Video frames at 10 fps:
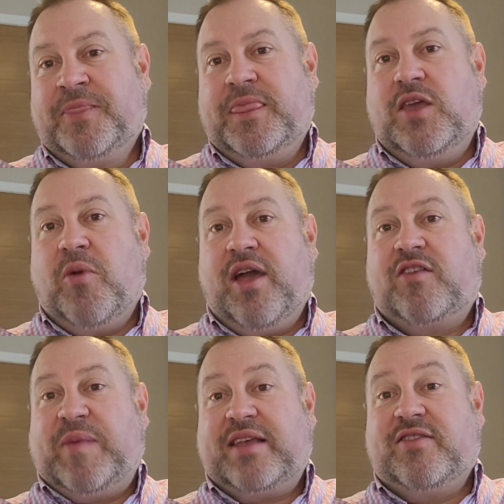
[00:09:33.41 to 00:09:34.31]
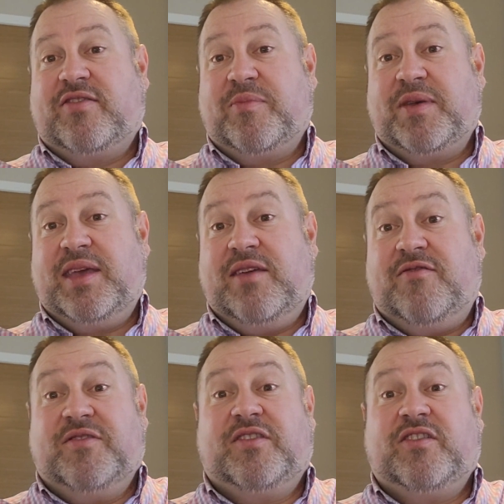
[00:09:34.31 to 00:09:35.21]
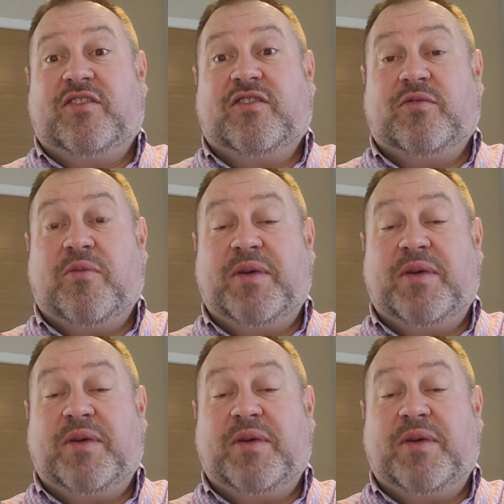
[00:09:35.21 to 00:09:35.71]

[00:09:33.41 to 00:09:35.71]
you might expect us to be for decisions that were